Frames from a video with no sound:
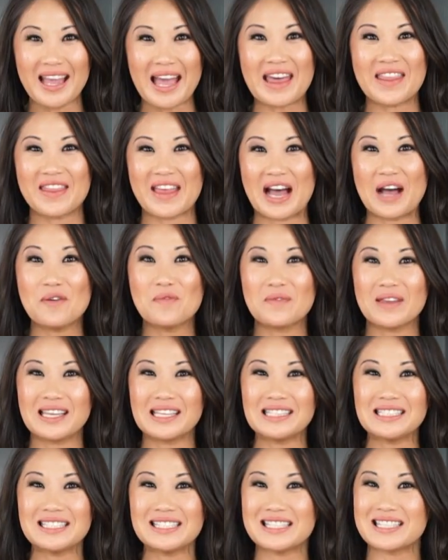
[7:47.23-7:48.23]
and that
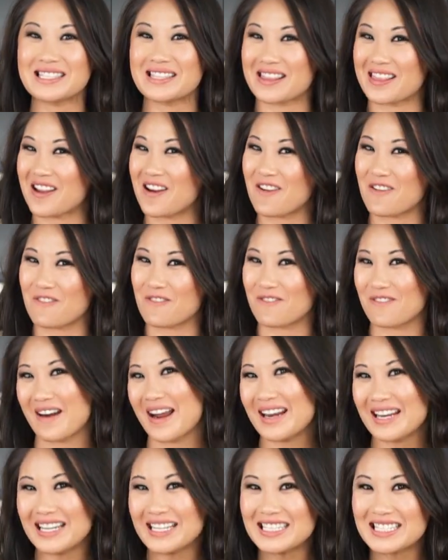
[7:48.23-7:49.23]
means they're
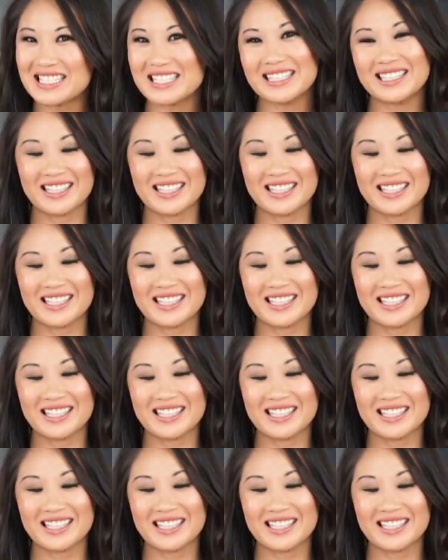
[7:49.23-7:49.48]
ready to